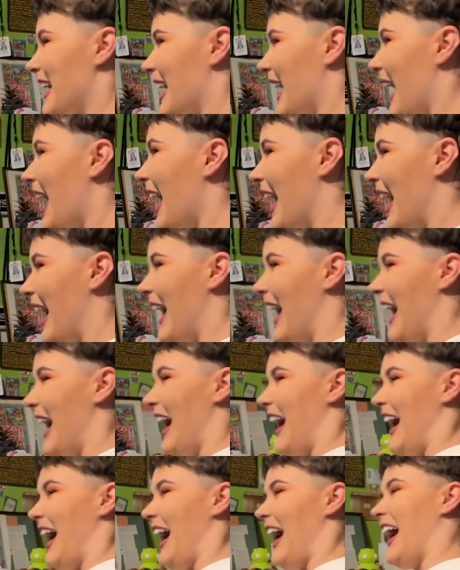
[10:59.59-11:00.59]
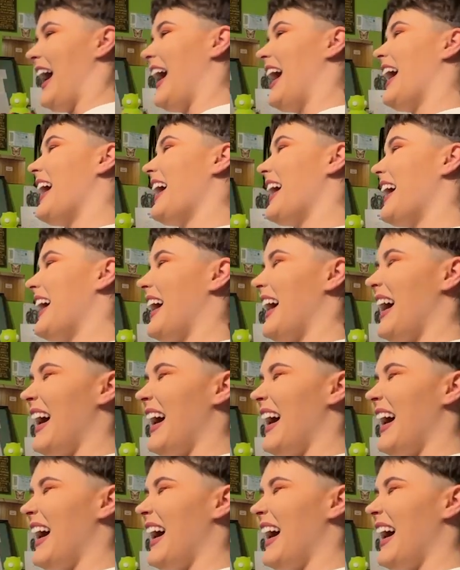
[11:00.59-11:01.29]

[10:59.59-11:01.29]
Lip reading: Like, I didn't